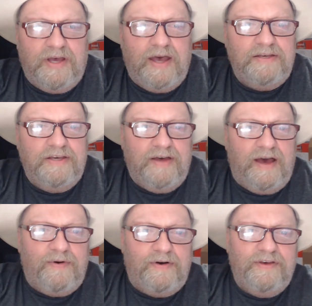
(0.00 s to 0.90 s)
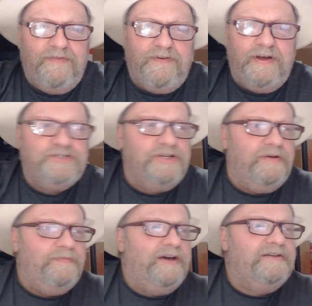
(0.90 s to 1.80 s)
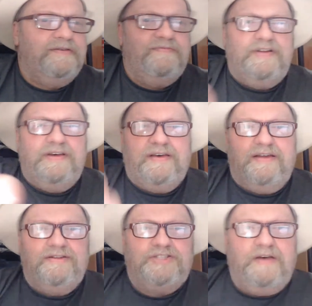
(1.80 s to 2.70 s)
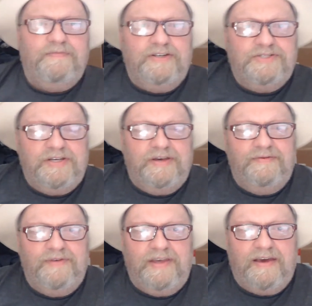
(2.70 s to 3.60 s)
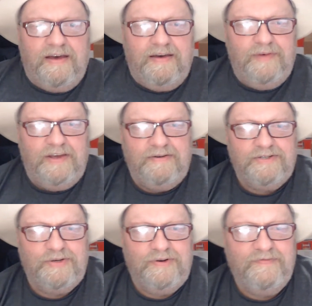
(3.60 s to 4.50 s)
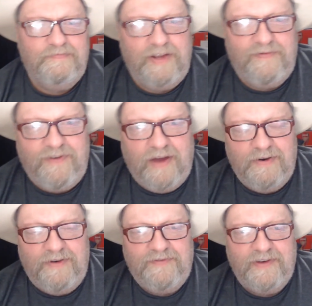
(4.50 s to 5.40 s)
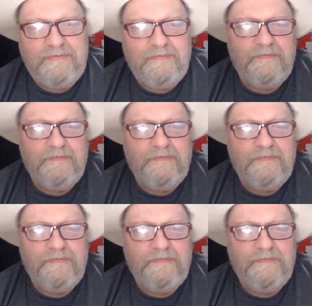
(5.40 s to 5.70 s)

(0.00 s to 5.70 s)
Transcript: How are you, Fred? Sorry, mate, I didn't really get to say much to you when you came in. I was sort of mid-flow, I think.